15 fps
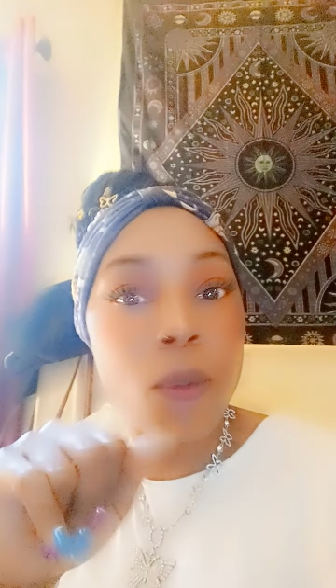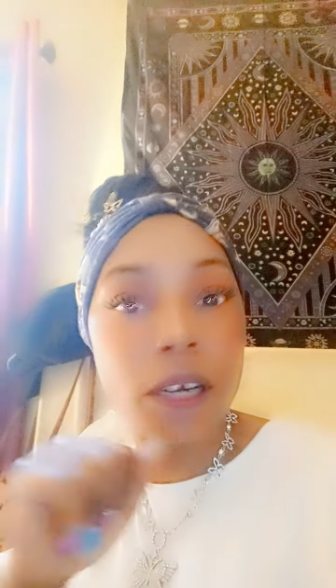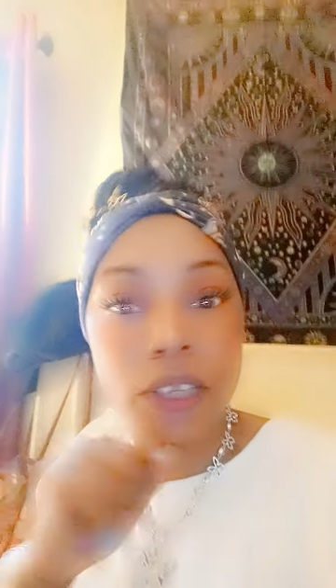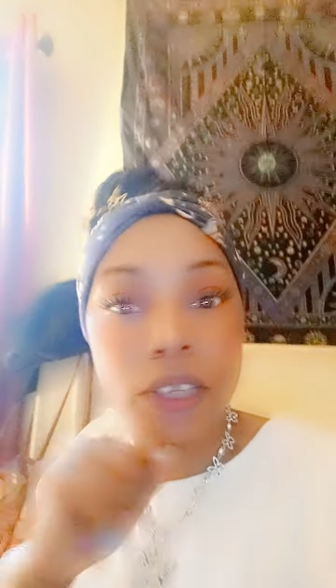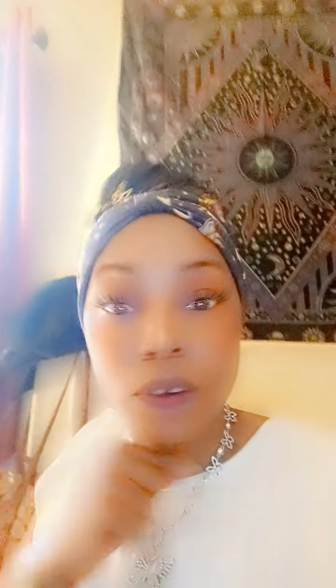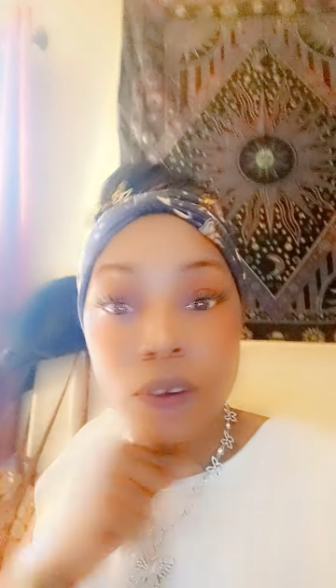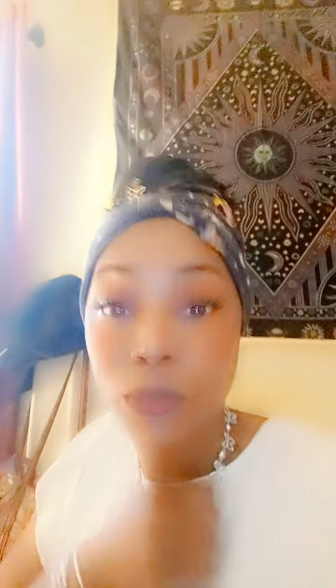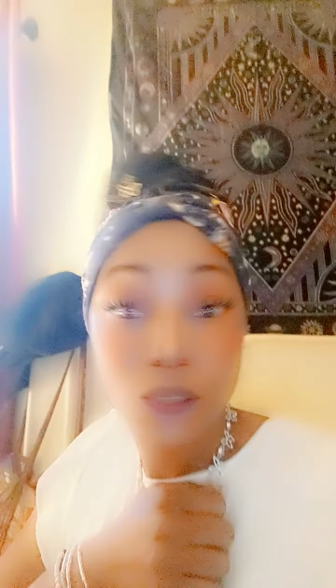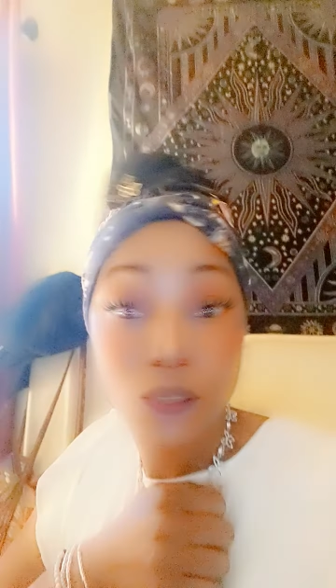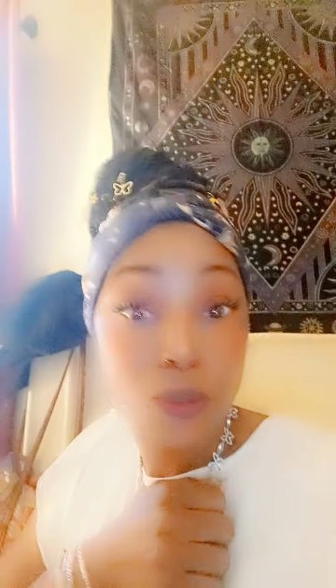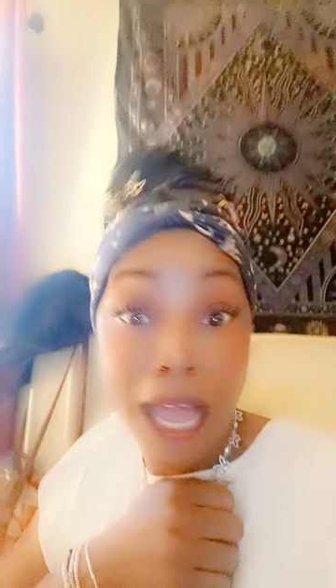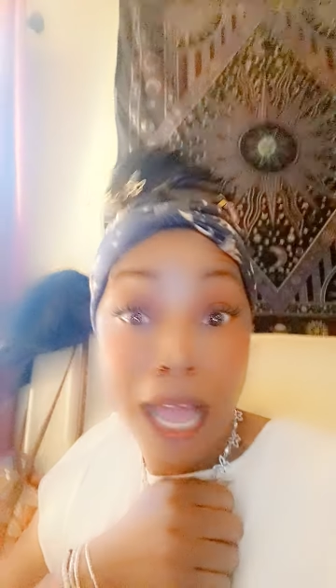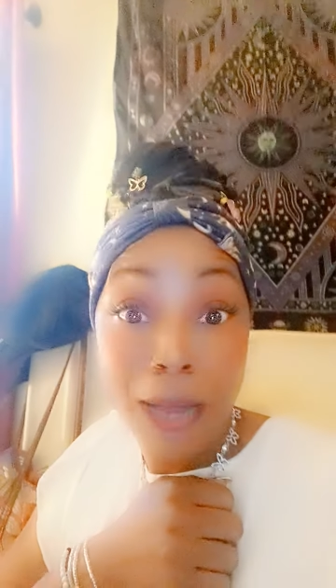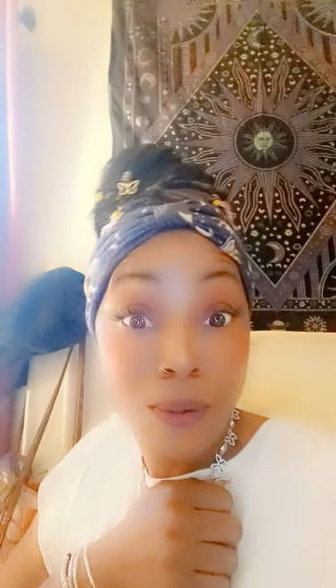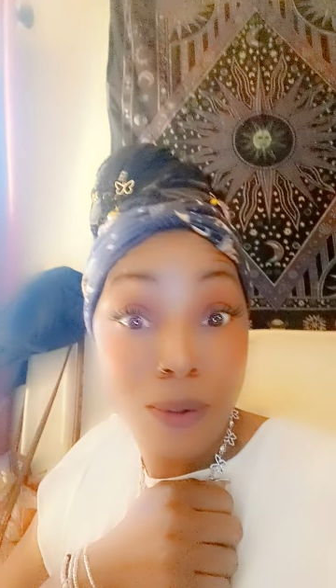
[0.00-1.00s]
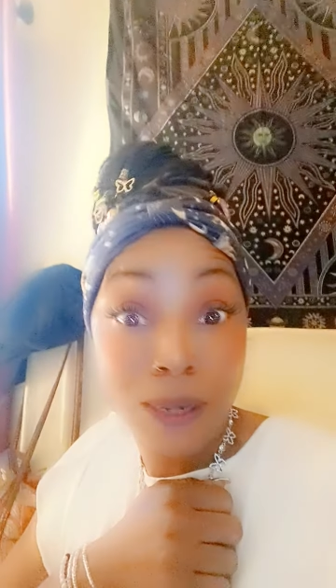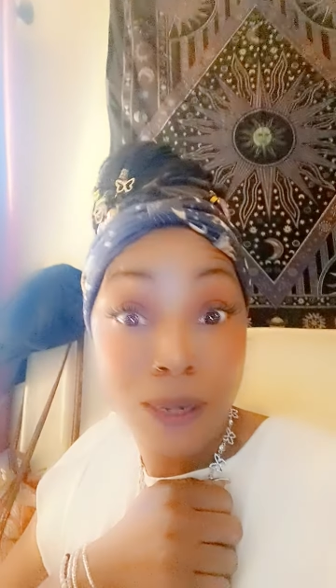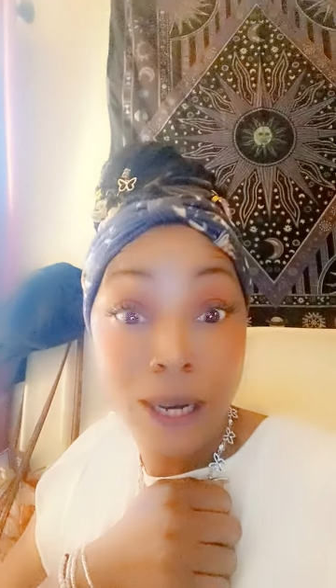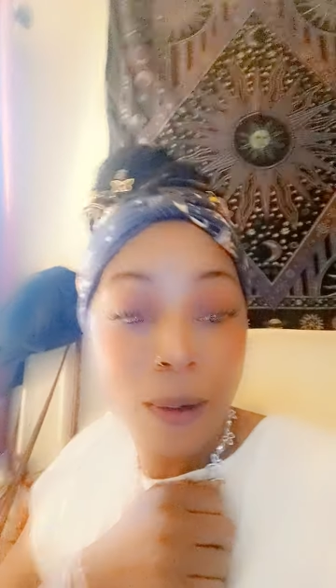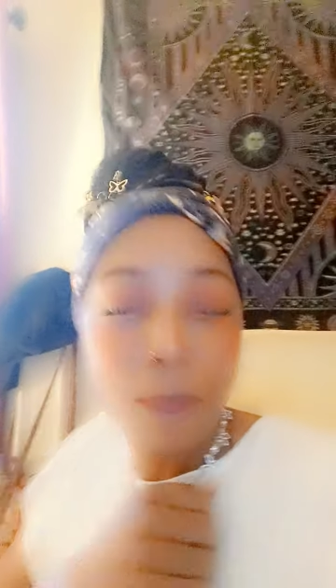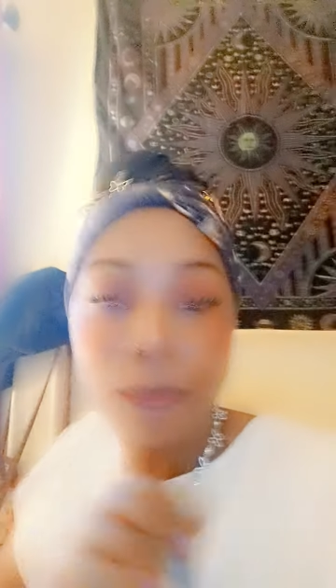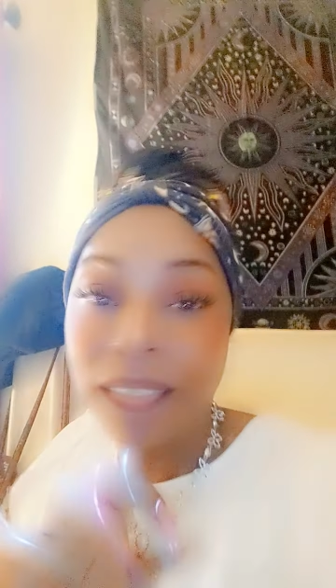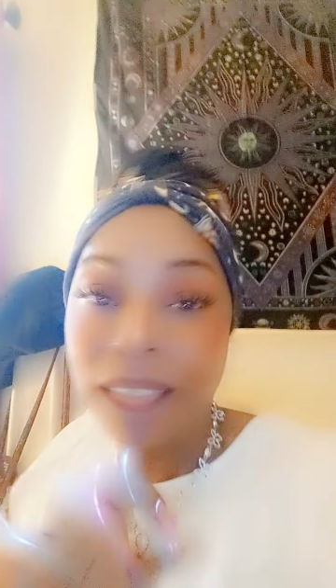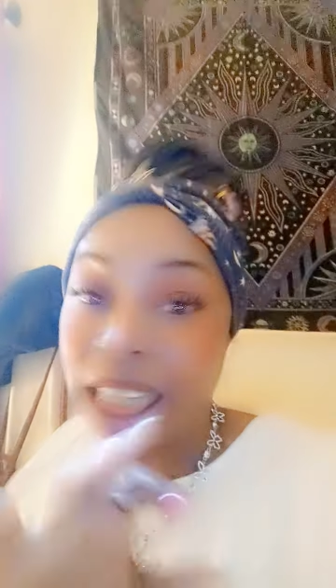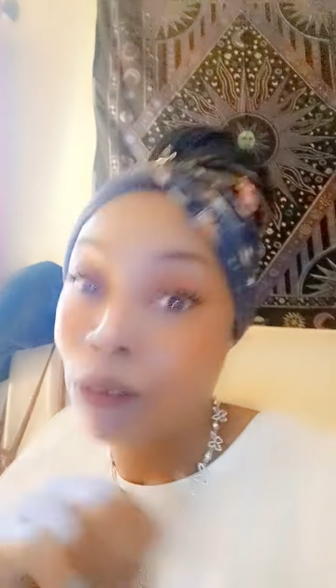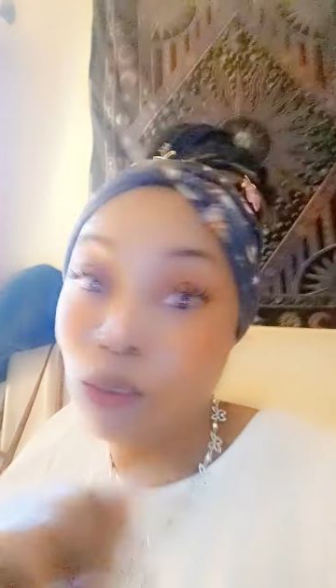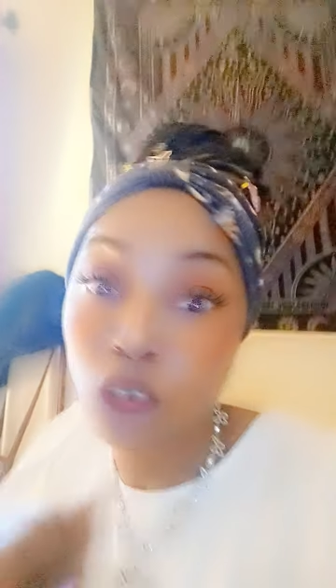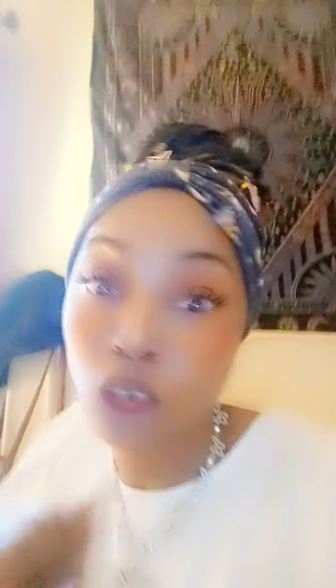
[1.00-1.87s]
But they going to try to pop up. You know, it's